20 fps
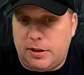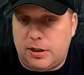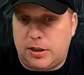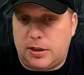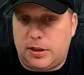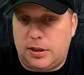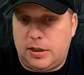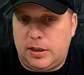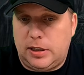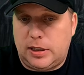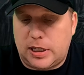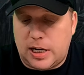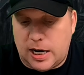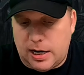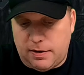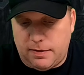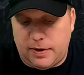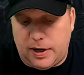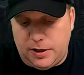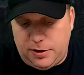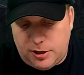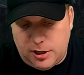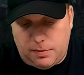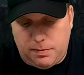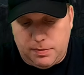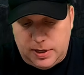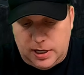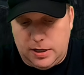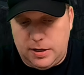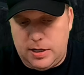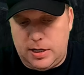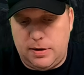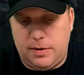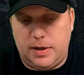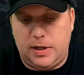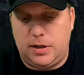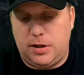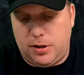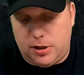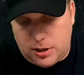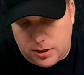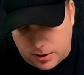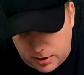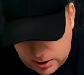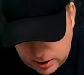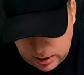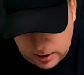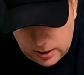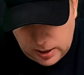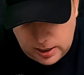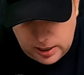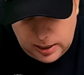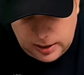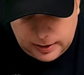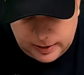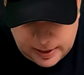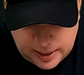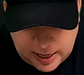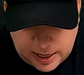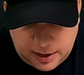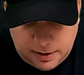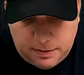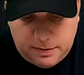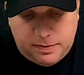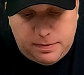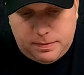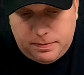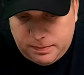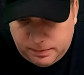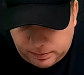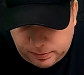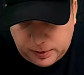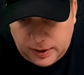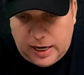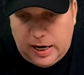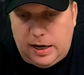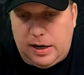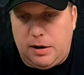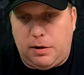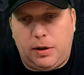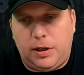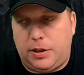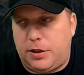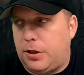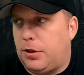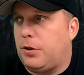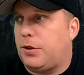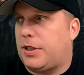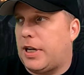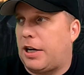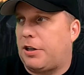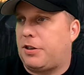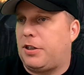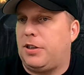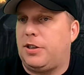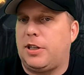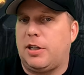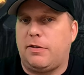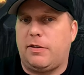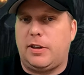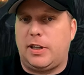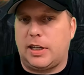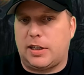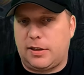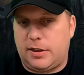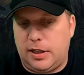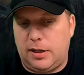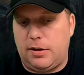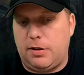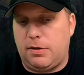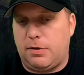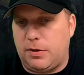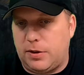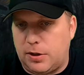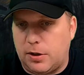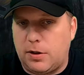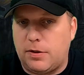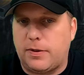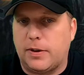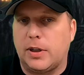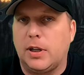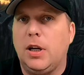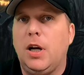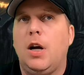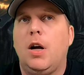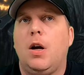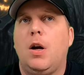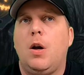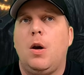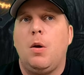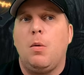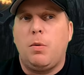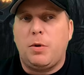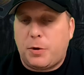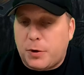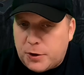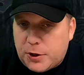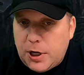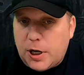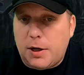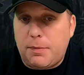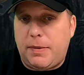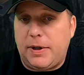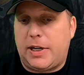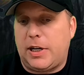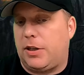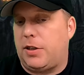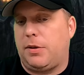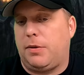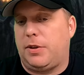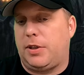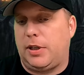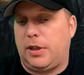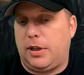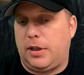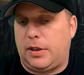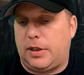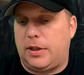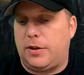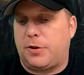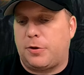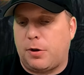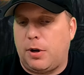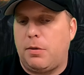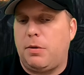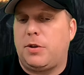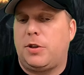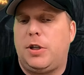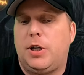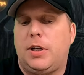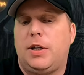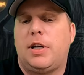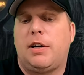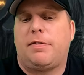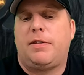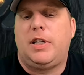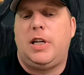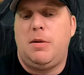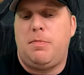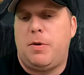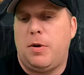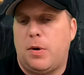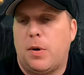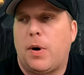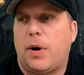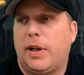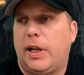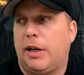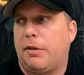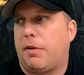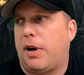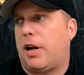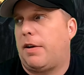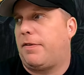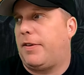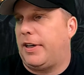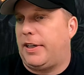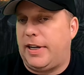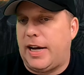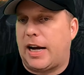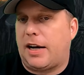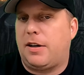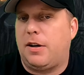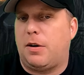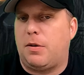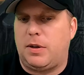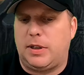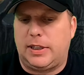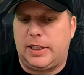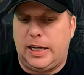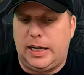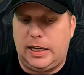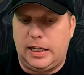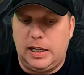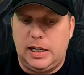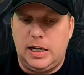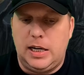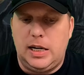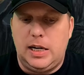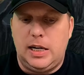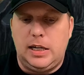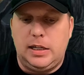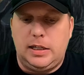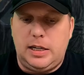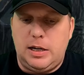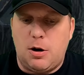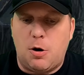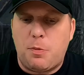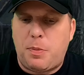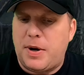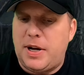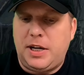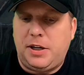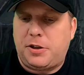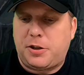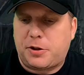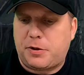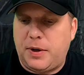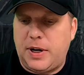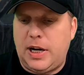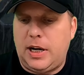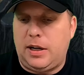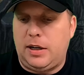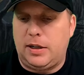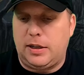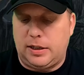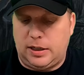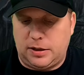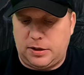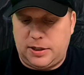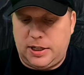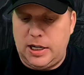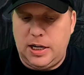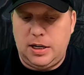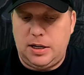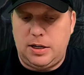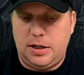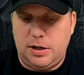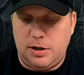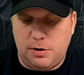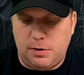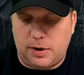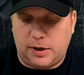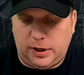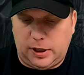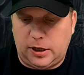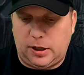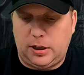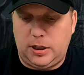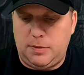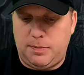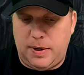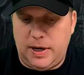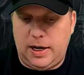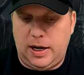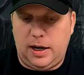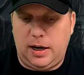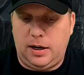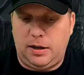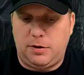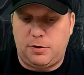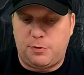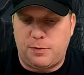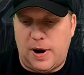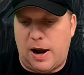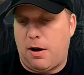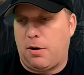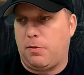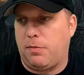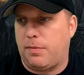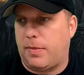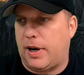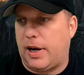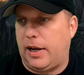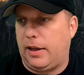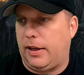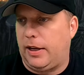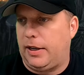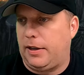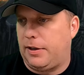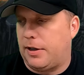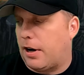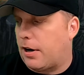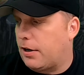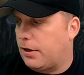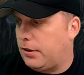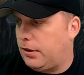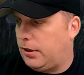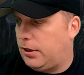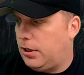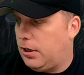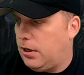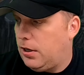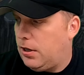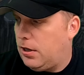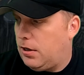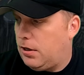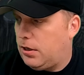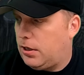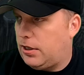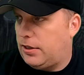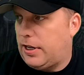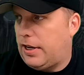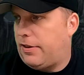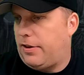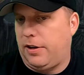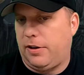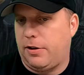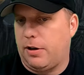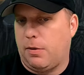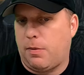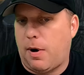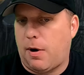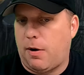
and just kind of I jumped into it and just kind of played only two sections of it. Next, I knew it was over, which was good because it was a, the story was good enough to keep you going. Like right off the yeah. get go, it's like the opening screen, their scene, you are literally being drowned by like guards because yeah. they think you're a